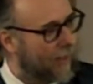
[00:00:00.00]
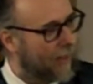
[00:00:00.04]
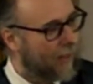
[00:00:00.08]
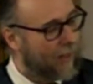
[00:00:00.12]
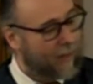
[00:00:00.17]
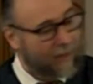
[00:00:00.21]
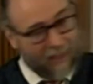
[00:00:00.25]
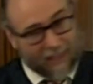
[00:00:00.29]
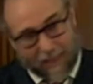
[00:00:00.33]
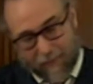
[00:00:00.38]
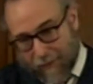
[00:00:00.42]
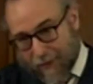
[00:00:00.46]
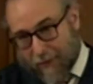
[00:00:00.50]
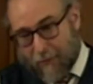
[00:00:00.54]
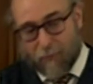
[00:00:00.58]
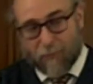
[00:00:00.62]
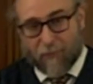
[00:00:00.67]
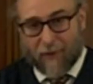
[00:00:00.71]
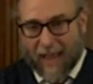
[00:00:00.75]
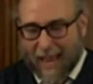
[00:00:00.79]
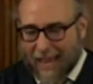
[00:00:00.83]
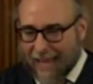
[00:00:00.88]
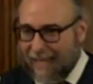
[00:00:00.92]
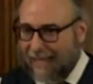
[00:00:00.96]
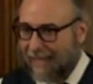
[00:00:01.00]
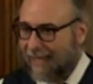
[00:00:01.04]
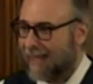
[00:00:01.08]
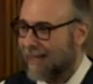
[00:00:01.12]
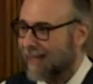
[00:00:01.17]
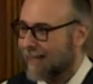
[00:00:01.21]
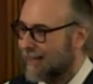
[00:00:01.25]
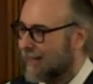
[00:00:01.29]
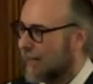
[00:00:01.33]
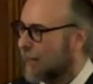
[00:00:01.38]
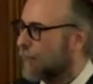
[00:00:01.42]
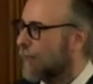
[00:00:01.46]
even vague
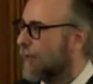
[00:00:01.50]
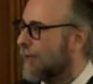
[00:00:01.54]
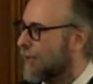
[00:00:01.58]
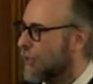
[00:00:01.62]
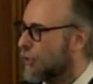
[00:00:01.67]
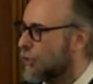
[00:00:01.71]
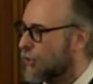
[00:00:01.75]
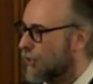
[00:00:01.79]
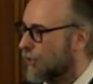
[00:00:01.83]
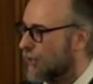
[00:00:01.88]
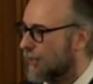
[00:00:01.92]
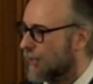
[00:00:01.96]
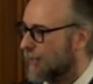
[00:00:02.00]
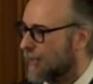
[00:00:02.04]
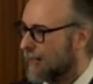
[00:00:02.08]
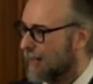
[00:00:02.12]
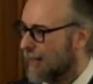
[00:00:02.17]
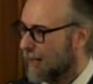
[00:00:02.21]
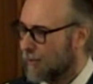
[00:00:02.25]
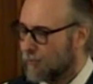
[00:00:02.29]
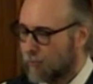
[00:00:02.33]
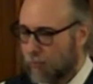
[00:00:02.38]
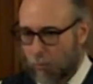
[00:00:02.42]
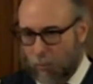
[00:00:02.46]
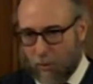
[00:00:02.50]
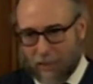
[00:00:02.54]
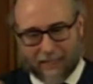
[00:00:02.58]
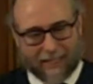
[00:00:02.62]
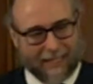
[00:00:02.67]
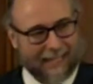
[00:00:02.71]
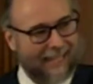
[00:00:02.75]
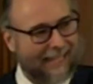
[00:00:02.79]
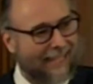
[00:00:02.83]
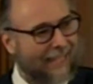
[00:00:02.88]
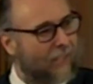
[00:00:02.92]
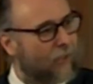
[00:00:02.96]
definitions of what
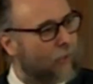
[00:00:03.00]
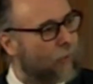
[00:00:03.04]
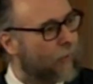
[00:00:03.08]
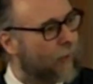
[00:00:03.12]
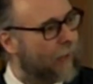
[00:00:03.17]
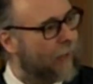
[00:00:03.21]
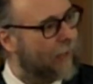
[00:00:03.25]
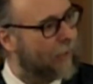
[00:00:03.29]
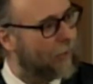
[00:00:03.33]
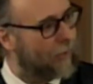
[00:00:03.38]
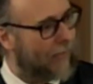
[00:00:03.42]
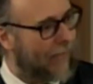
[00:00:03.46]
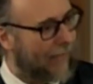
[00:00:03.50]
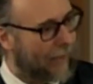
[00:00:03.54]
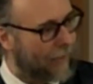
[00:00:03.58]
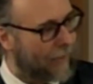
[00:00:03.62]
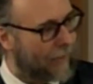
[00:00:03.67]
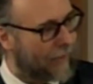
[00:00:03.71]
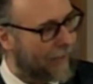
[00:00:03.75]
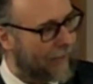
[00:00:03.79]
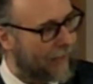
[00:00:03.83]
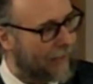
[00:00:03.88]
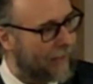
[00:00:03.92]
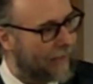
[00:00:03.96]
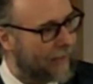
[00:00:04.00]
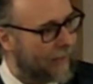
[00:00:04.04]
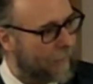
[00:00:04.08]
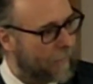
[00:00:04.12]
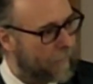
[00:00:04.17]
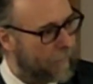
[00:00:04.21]
Israel counts as?